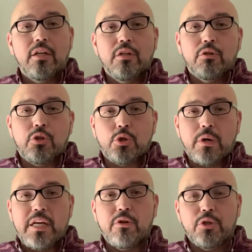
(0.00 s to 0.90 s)
to
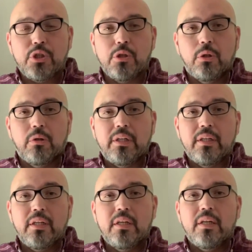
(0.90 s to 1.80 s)
train your children
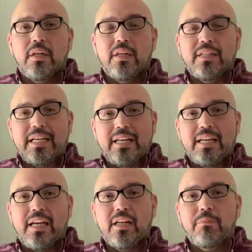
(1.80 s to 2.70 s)
and
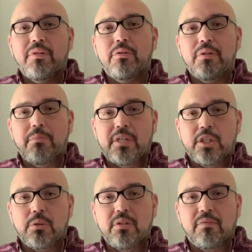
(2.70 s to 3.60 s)
dedicate them to the
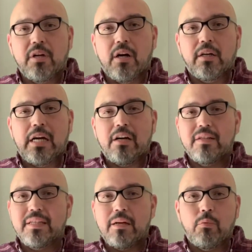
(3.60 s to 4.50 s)
ministry of God.
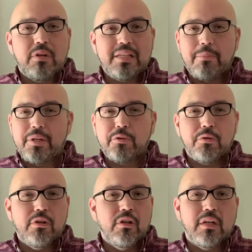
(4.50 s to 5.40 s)
What does that ministry
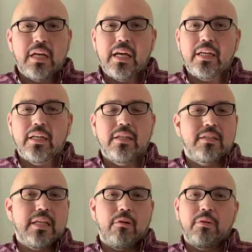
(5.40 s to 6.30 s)
look like? It's
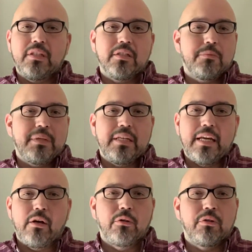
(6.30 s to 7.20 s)
not only just being
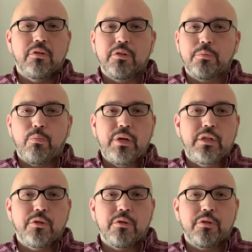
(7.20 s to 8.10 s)
elders,
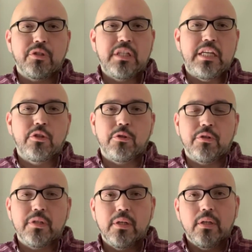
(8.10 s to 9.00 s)
preachers,
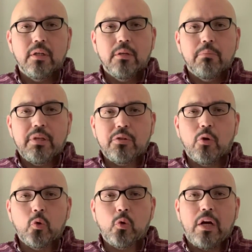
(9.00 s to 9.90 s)
teachers, but it's
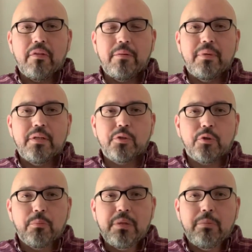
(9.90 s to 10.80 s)
also how they minister
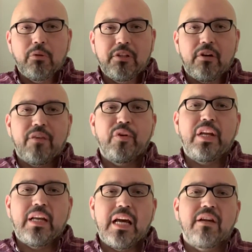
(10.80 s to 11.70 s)
to people in their
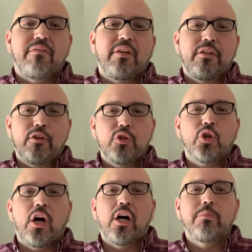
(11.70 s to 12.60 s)
everyday life, in their
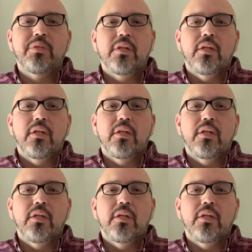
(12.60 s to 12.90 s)
jobs,